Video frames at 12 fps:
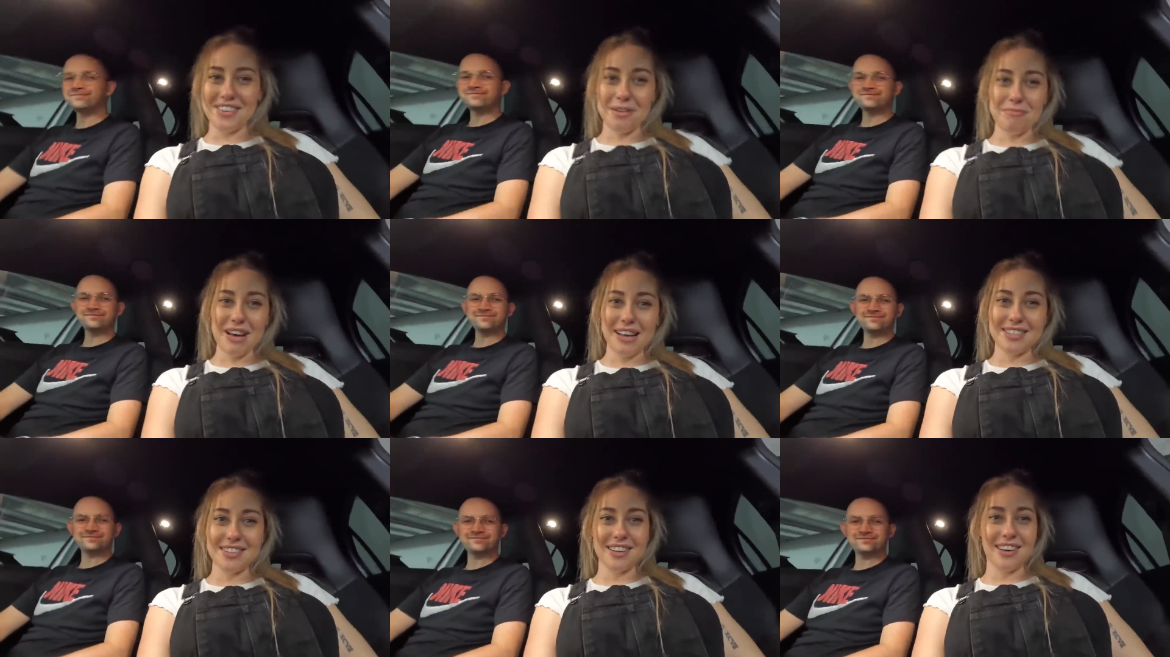Speaker 1: come
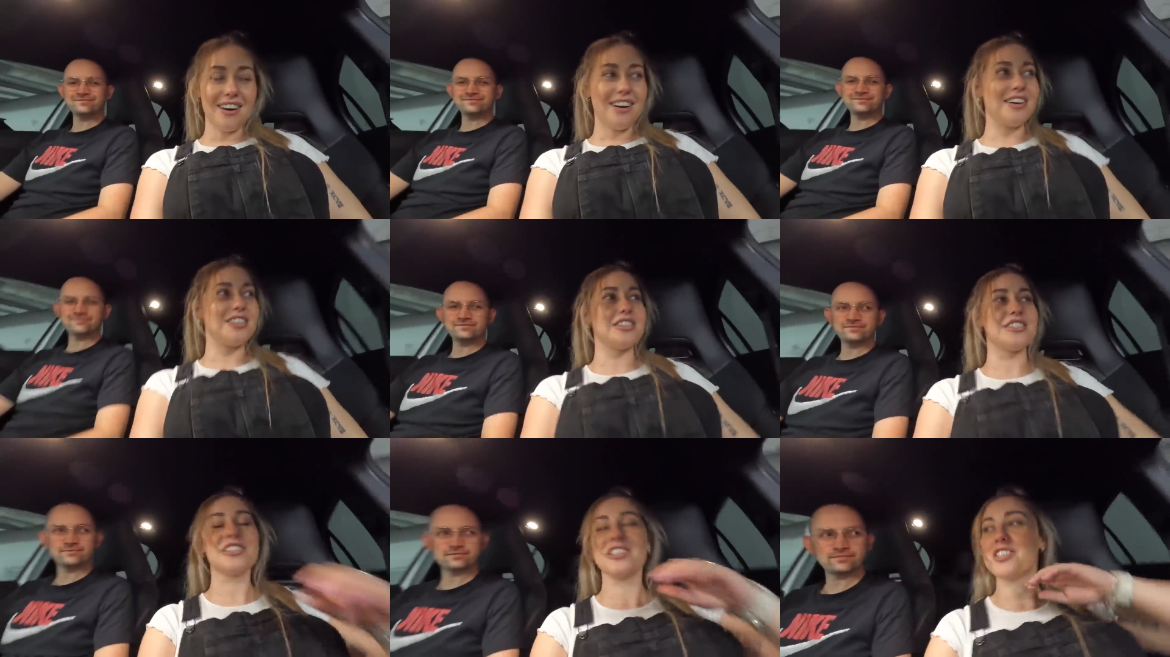back to the car
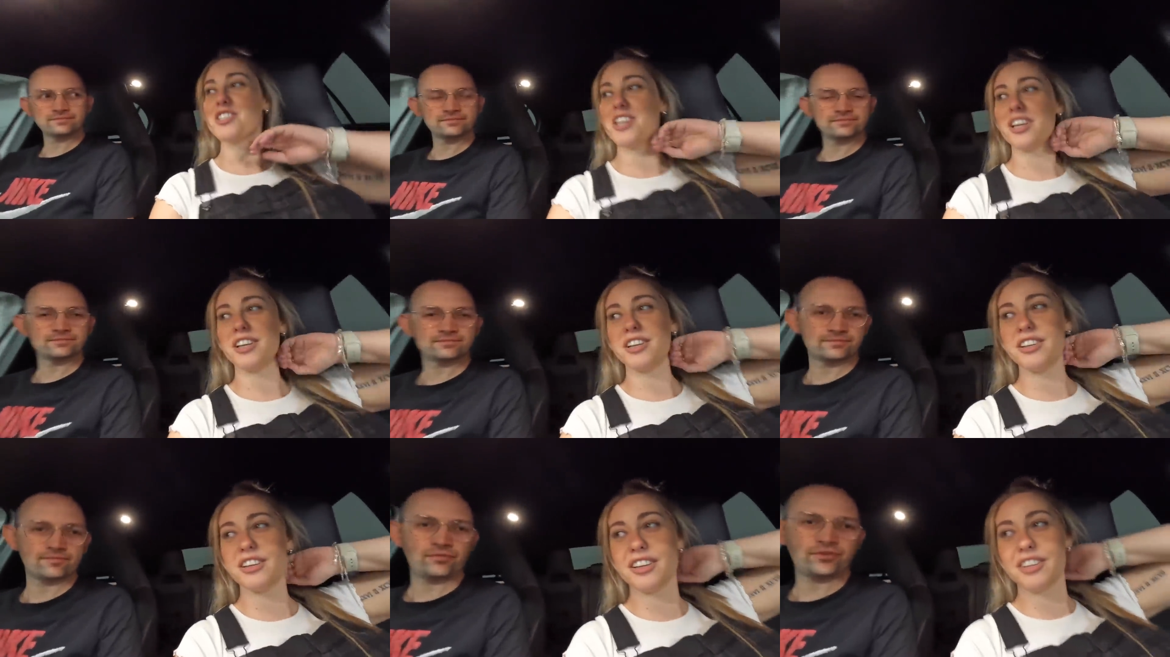just to
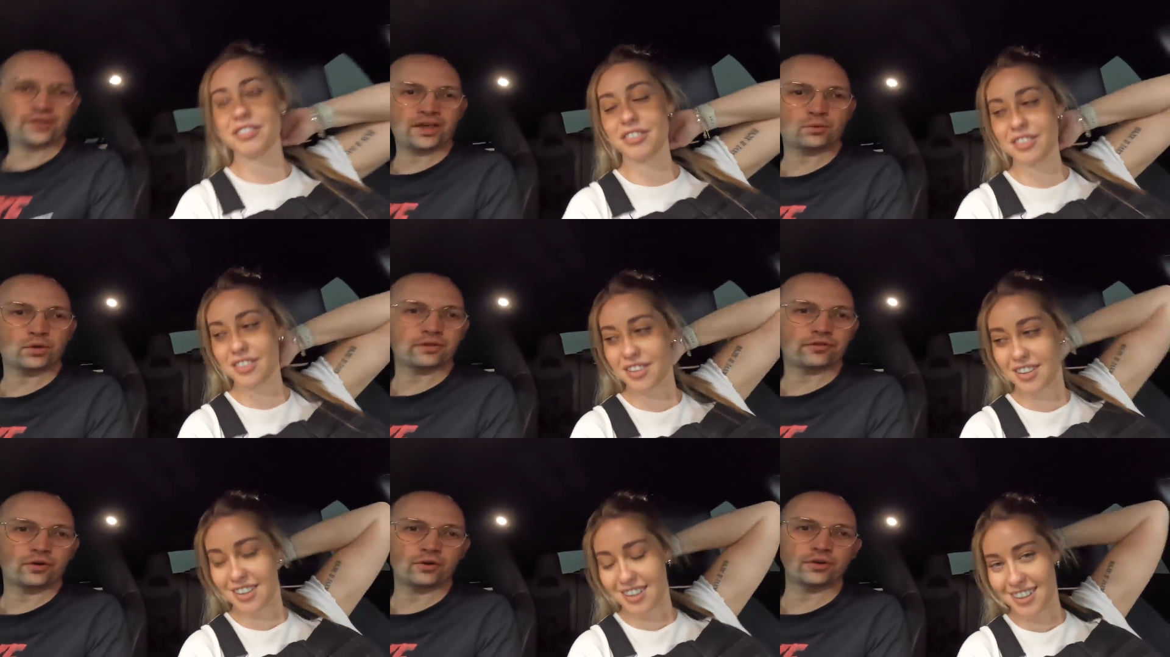chill.
Speaker 2: Day one
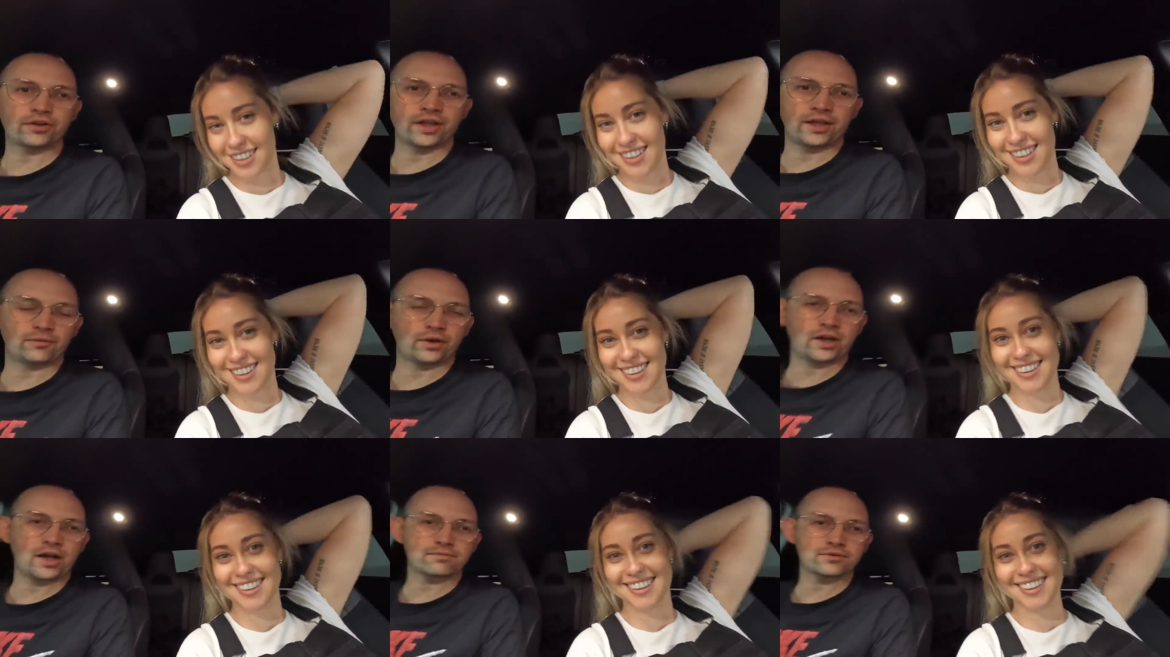of holiday, and we're
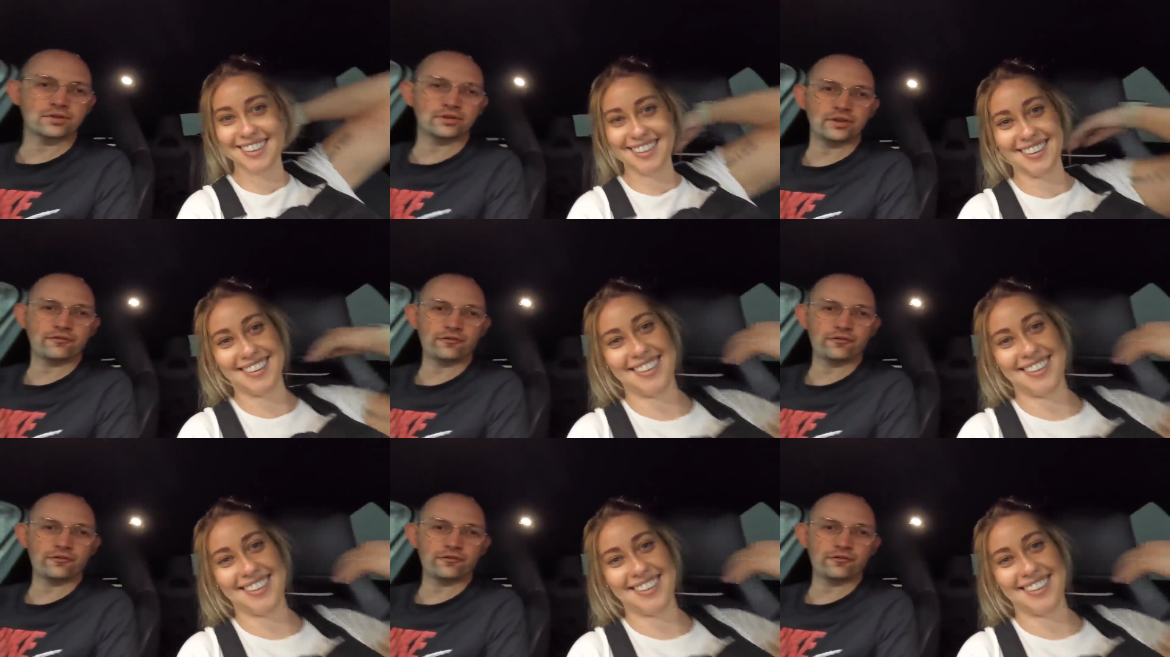absolutely